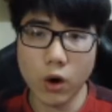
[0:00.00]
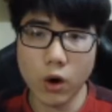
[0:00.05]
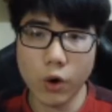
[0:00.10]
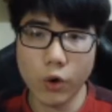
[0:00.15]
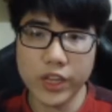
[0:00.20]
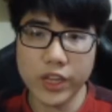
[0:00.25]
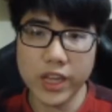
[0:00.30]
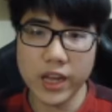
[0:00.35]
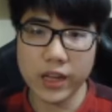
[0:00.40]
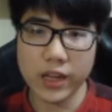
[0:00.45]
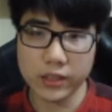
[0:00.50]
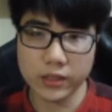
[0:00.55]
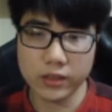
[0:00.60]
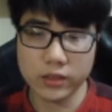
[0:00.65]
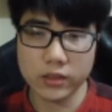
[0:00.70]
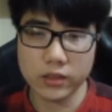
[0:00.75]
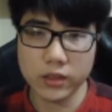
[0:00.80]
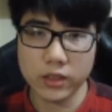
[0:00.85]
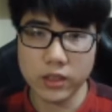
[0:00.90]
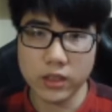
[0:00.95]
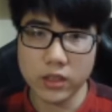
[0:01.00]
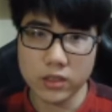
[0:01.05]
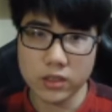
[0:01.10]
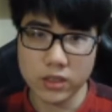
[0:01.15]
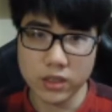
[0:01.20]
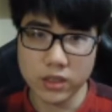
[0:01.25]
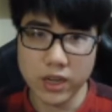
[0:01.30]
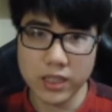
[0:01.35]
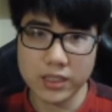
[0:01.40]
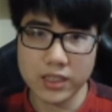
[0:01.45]
ODA,
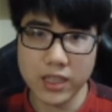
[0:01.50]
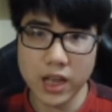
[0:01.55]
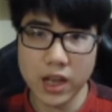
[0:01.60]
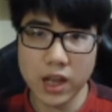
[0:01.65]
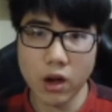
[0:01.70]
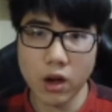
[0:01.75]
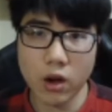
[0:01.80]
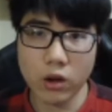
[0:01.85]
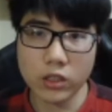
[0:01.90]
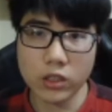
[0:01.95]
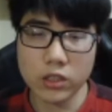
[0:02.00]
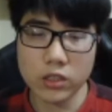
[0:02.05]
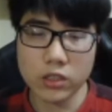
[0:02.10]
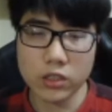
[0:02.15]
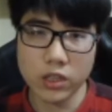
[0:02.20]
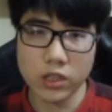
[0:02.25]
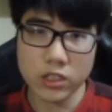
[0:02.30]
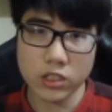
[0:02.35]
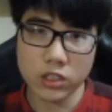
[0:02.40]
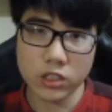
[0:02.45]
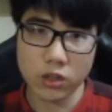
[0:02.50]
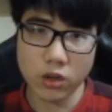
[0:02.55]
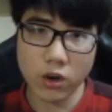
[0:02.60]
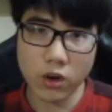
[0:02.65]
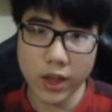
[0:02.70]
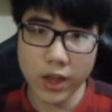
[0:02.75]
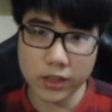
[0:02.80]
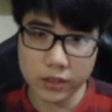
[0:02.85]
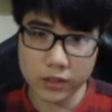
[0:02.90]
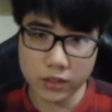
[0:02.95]
the data on international
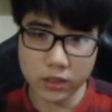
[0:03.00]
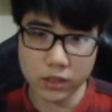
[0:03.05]
aid.